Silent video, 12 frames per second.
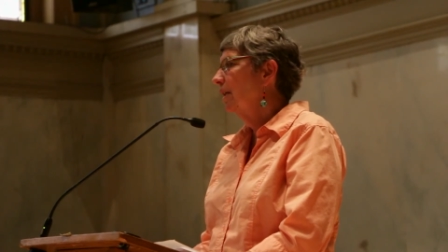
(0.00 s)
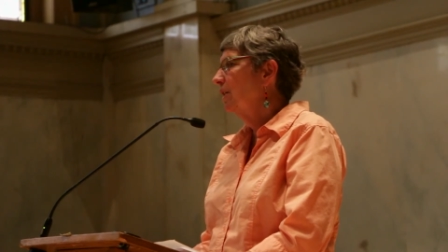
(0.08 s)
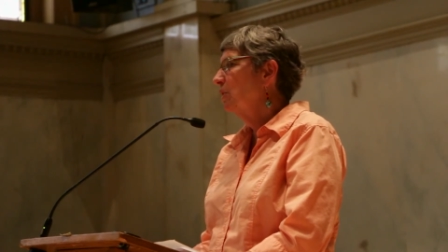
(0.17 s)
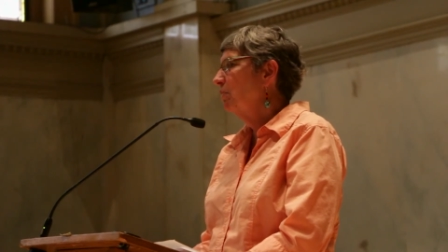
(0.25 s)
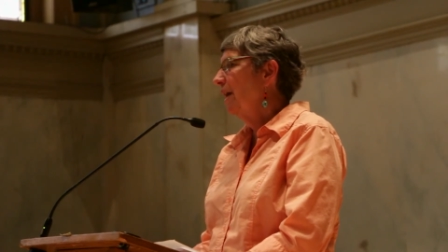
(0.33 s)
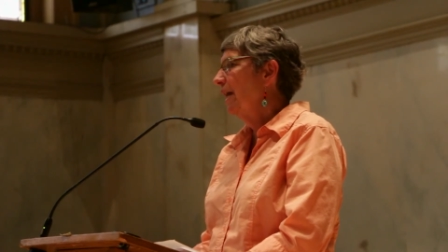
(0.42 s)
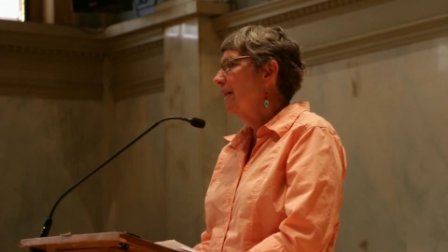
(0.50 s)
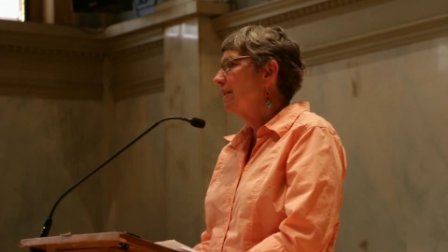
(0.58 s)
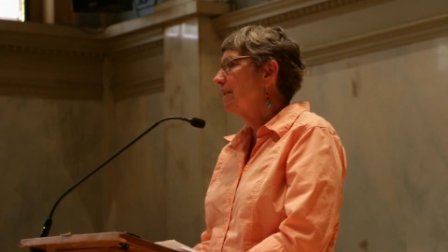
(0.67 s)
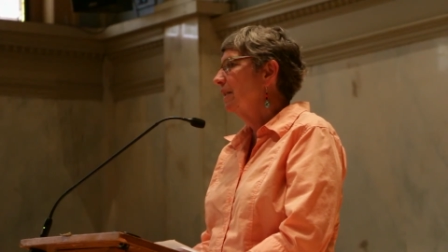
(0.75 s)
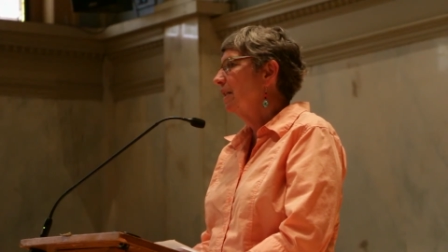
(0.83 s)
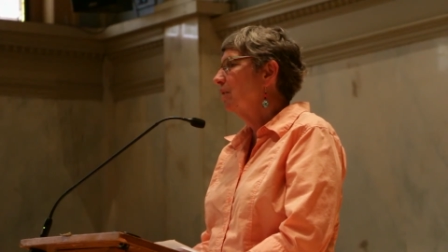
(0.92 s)
is
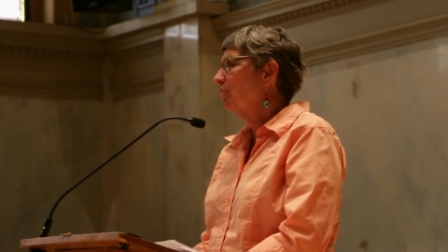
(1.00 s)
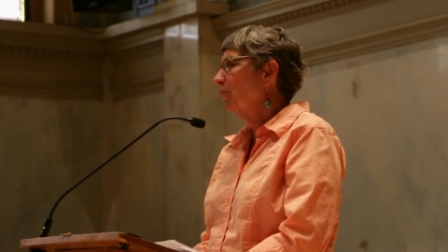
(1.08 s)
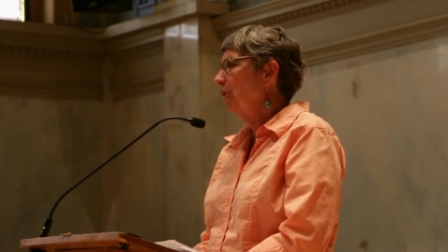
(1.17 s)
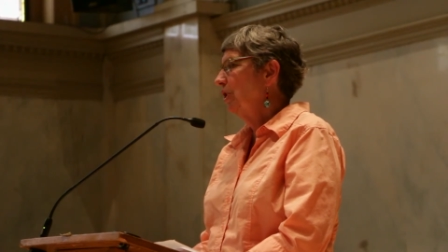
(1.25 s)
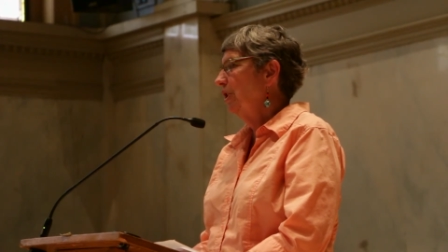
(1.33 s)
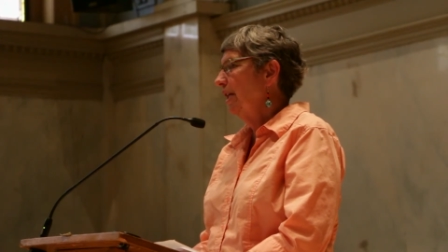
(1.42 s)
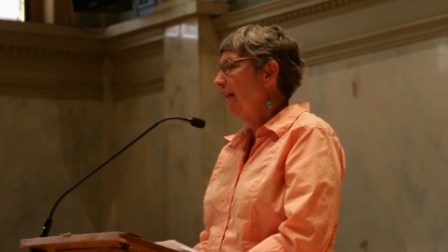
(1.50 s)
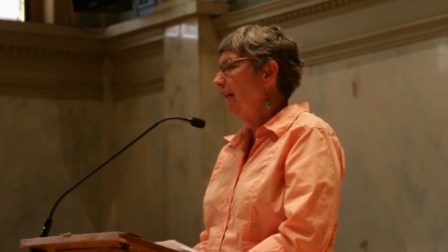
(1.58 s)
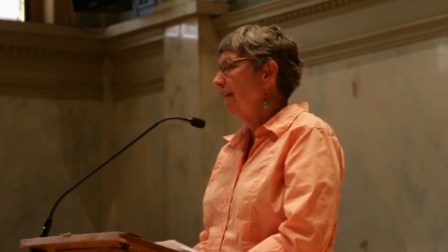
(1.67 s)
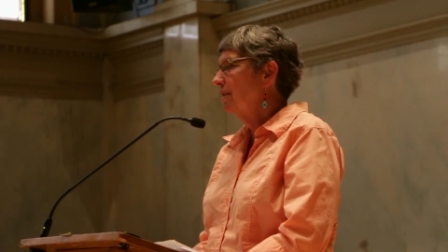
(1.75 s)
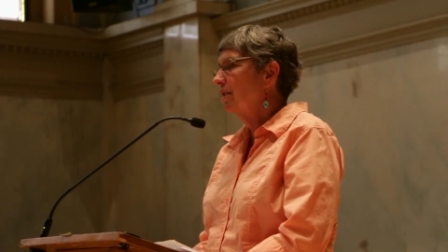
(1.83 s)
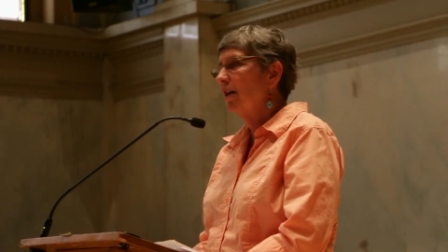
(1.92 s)
based in
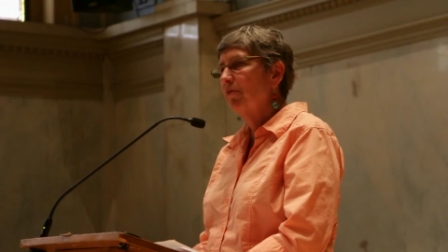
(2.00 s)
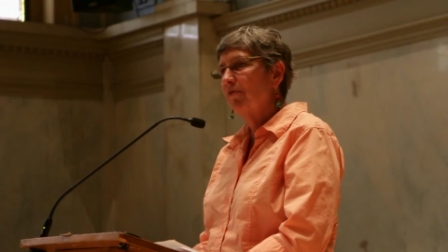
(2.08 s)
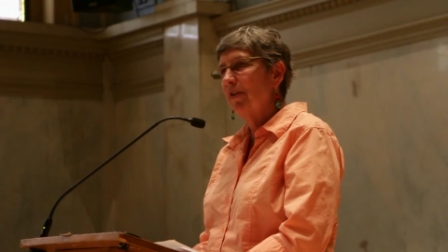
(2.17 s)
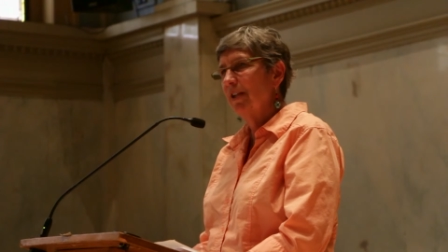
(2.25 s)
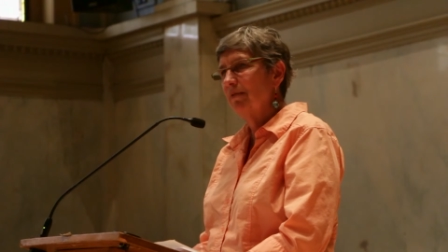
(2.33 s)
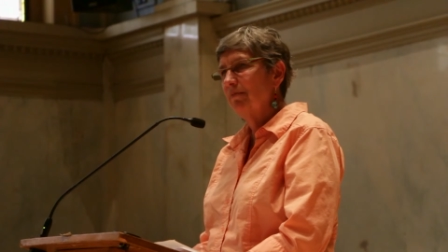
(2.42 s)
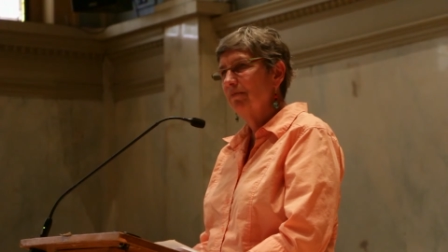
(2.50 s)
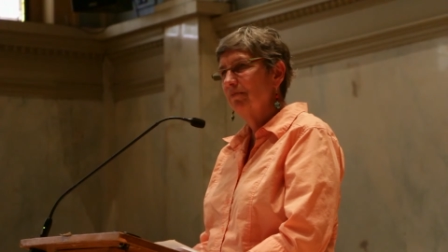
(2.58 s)
appreciating suffering,